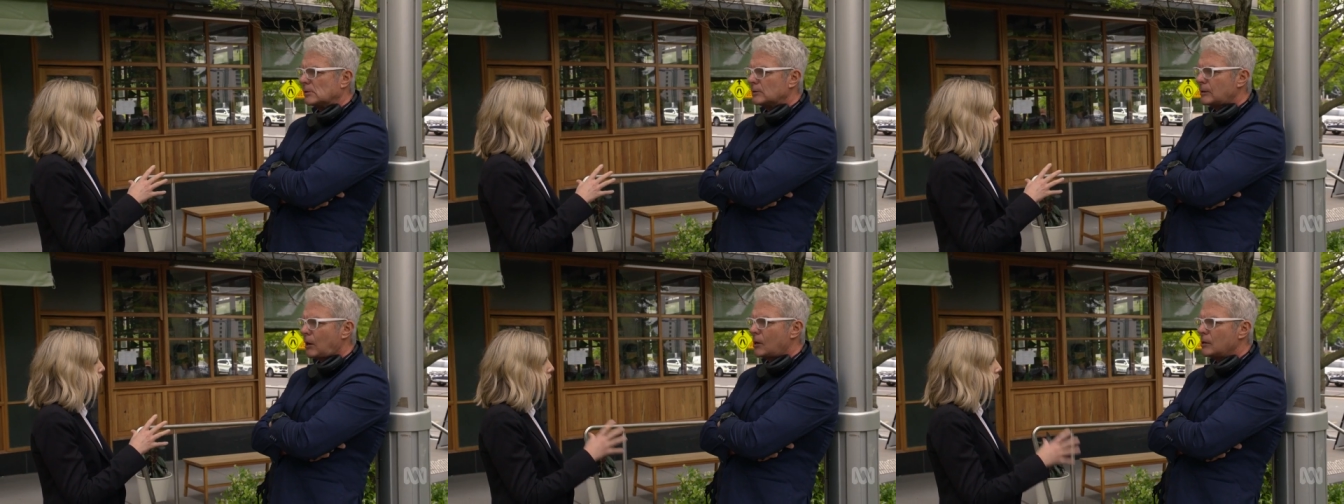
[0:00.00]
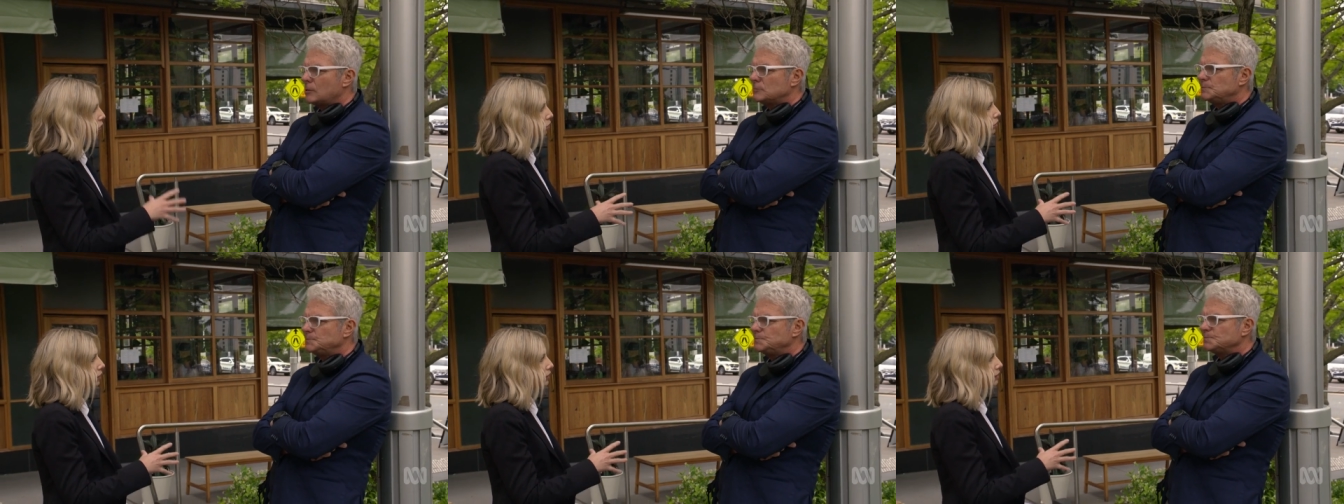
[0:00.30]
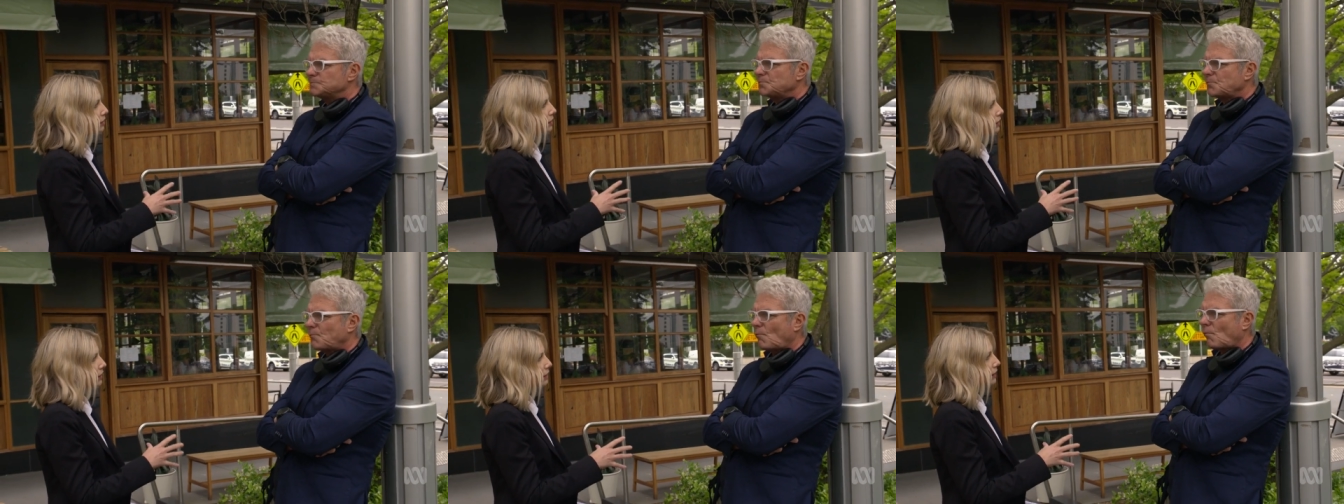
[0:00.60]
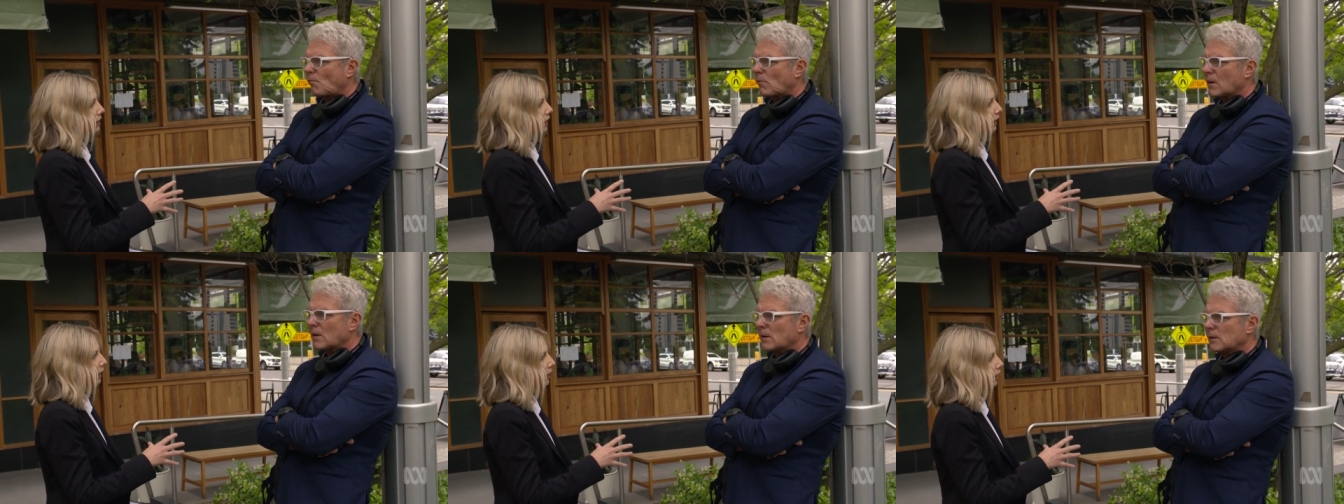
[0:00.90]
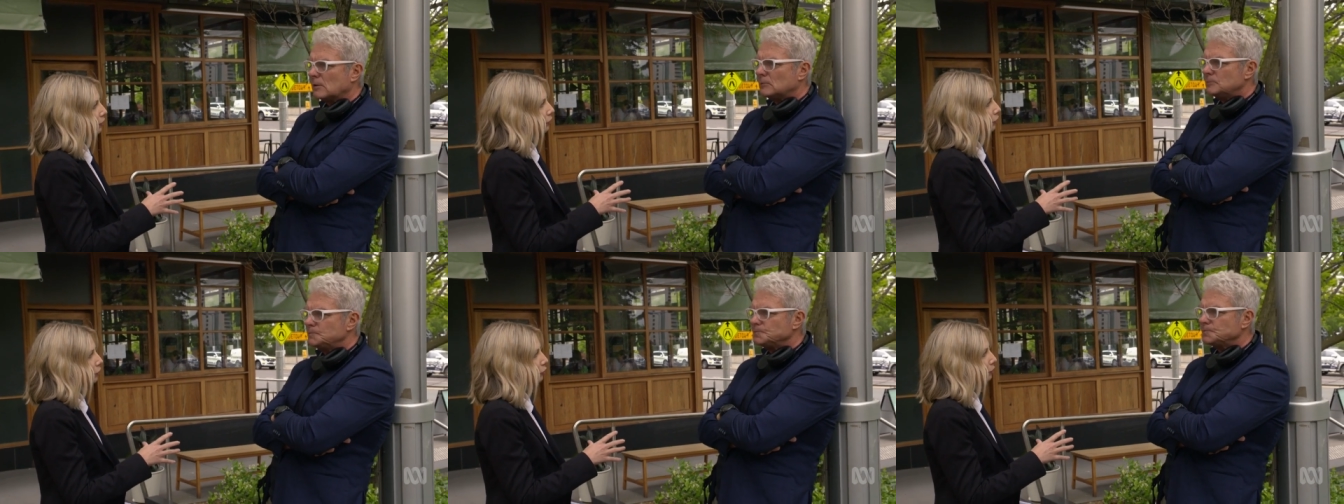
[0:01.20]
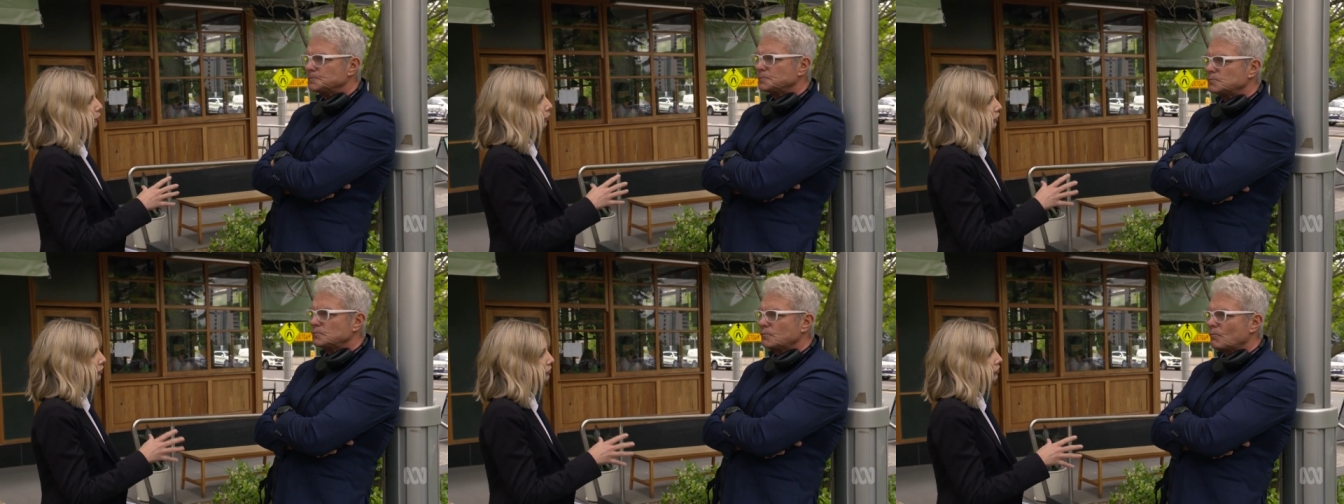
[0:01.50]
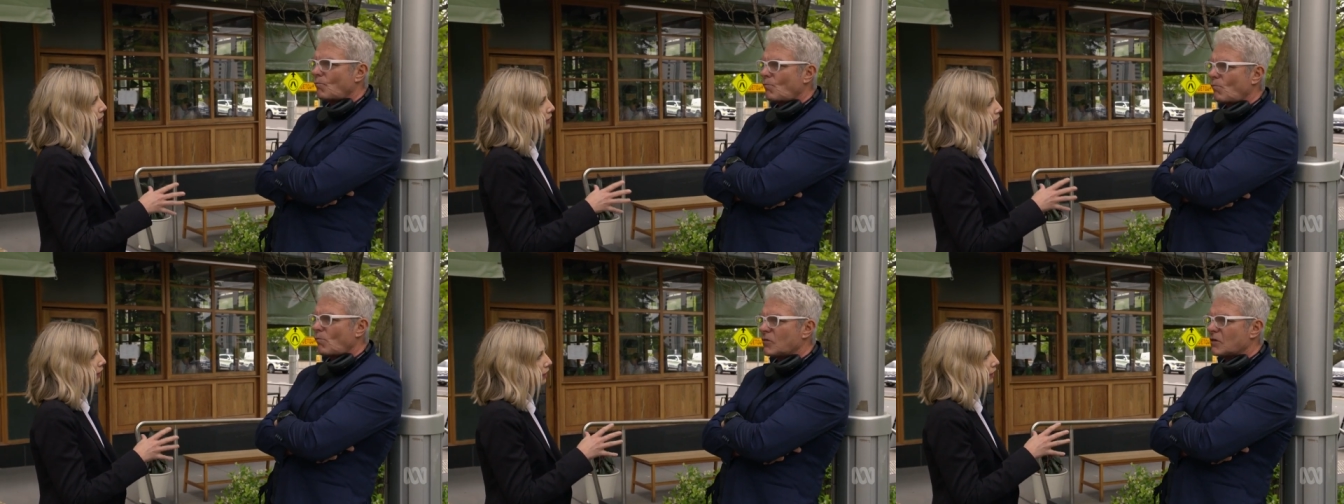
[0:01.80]
toll is this taking on you
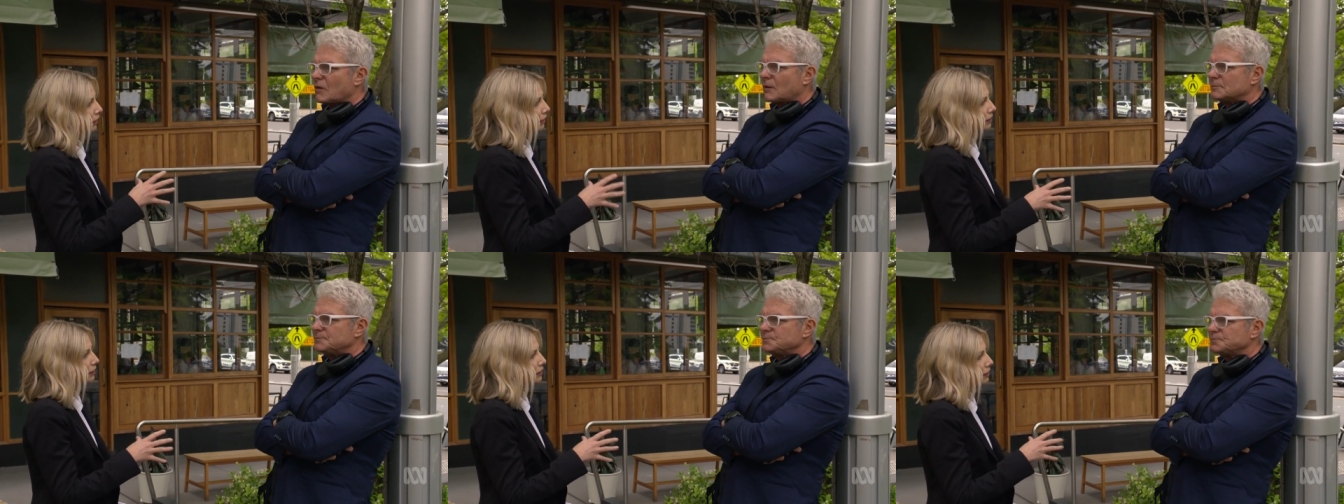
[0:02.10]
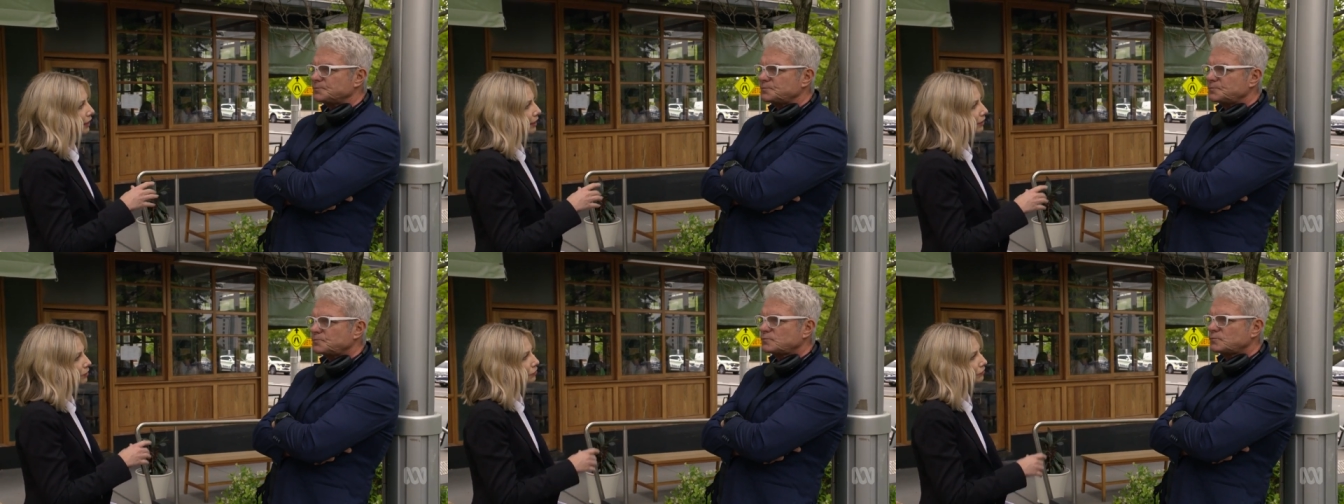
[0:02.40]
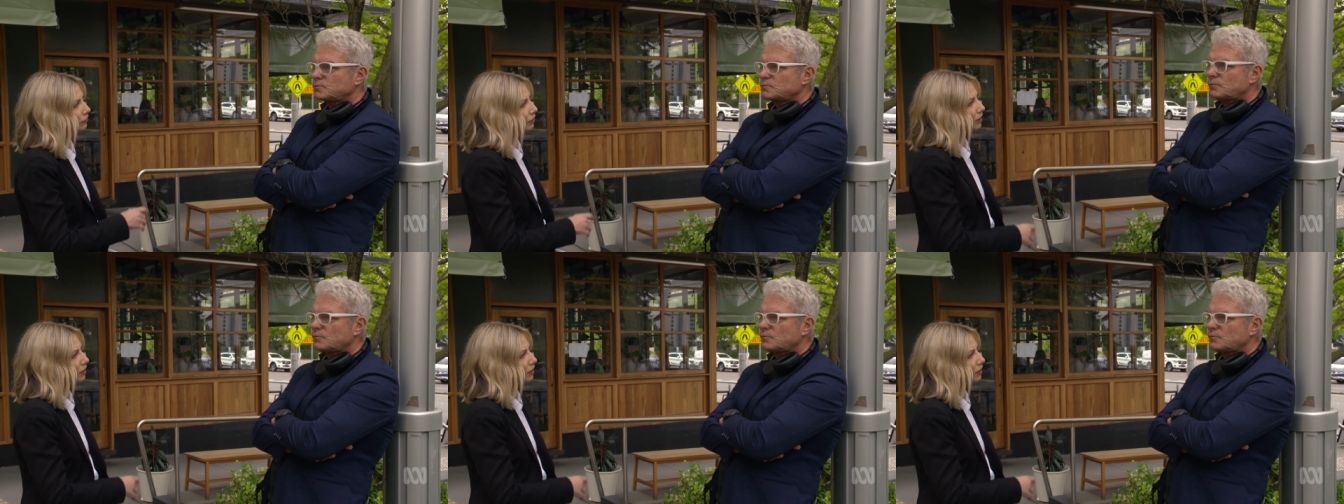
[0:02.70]
personally at this stage of